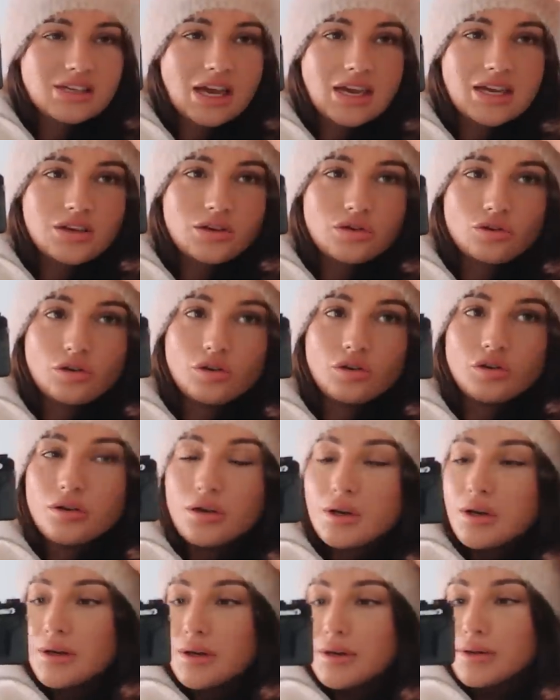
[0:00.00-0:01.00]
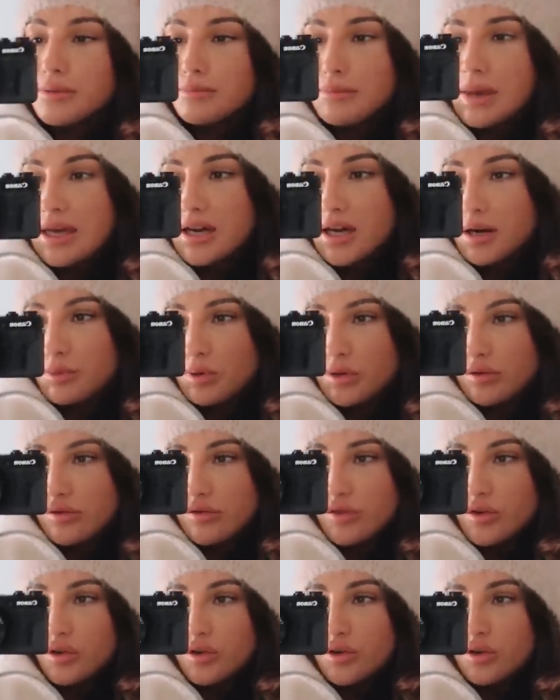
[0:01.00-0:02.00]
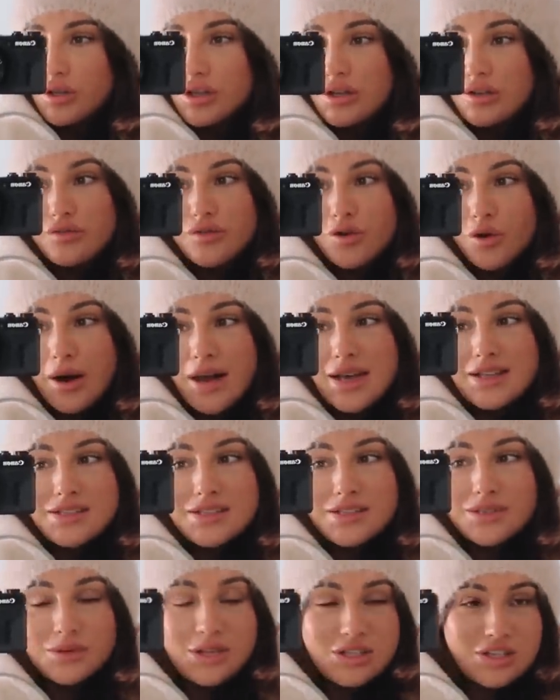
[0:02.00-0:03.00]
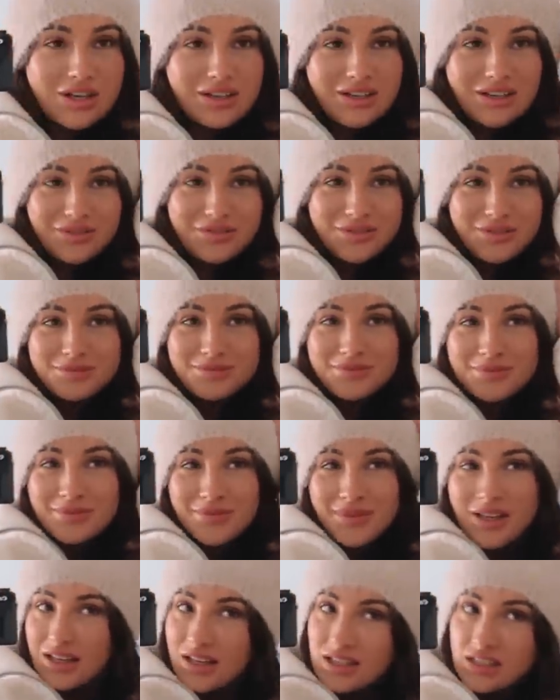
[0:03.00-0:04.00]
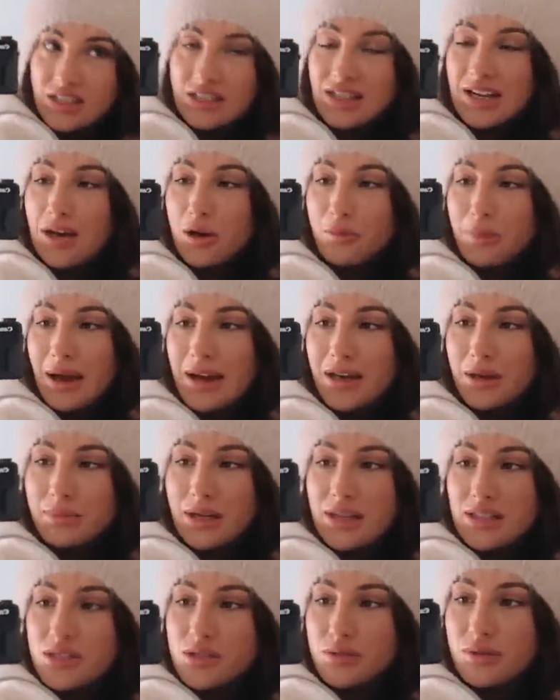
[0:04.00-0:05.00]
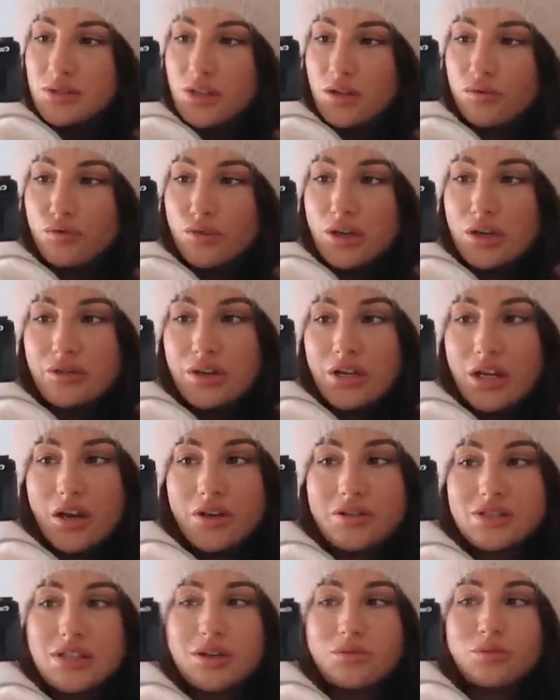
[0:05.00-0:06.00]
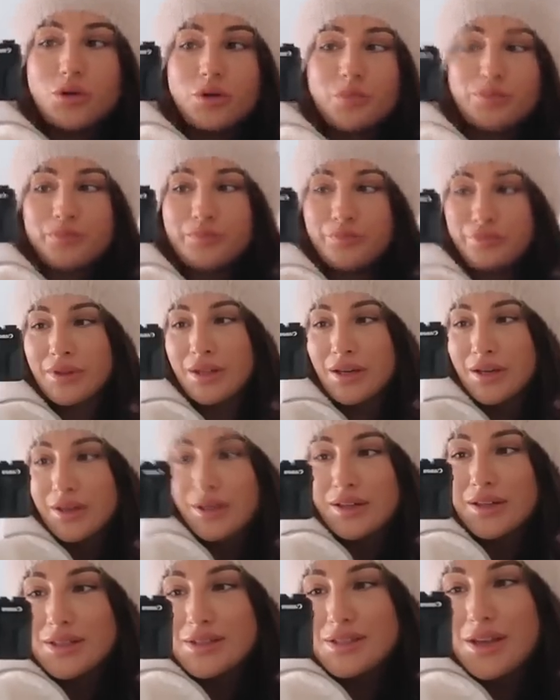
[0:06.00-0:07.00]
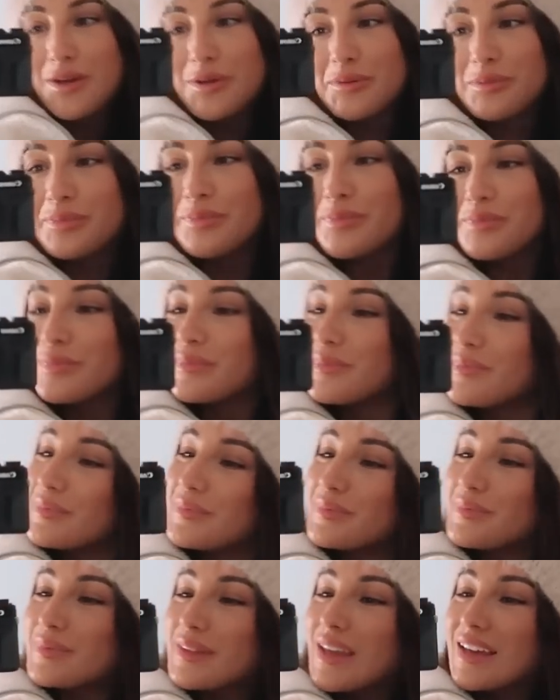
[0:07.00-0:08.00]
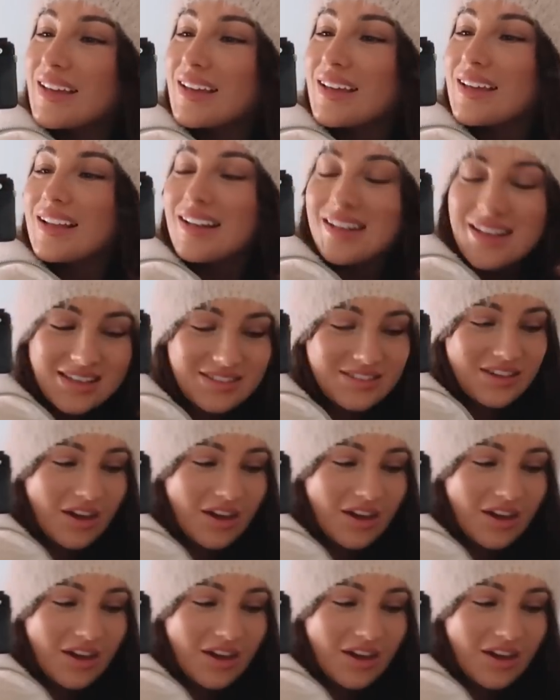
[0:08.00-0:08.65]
take your makeup off your forehead, which I love. It's like an alpaca blend, so it's like really, really cozy and warm. So let's